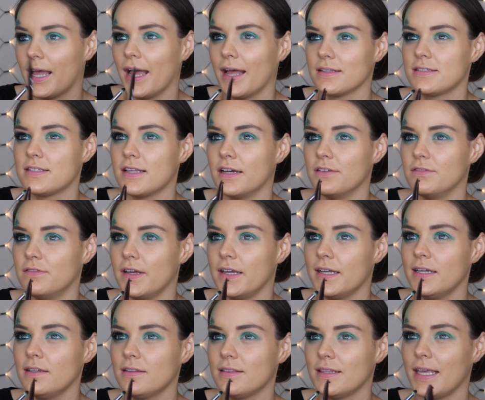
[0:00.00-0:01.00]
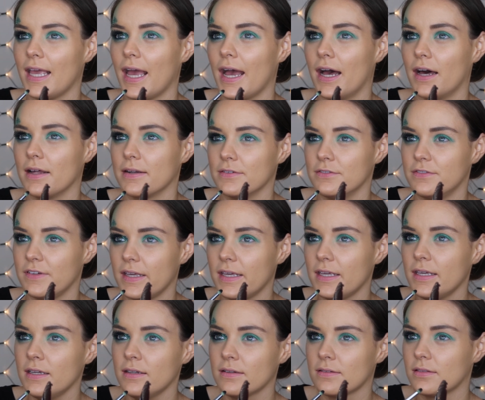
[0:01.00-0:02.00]
outside V, the outer
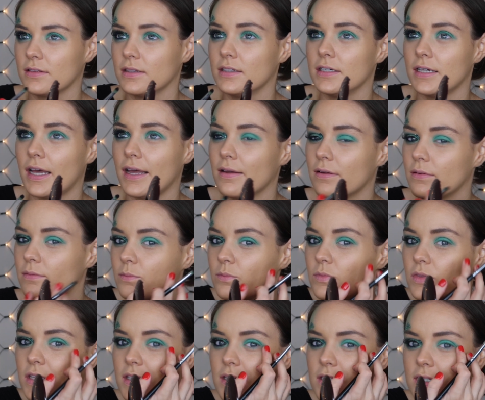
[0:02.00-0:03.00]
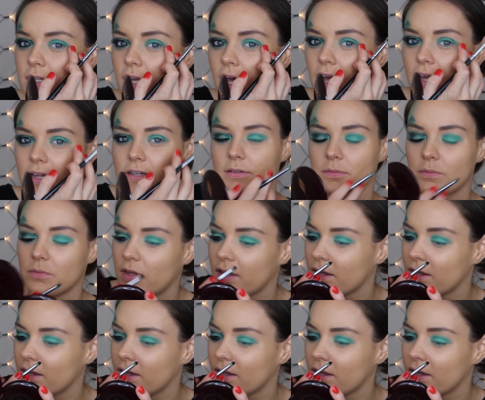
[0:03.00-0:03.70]
V, this side.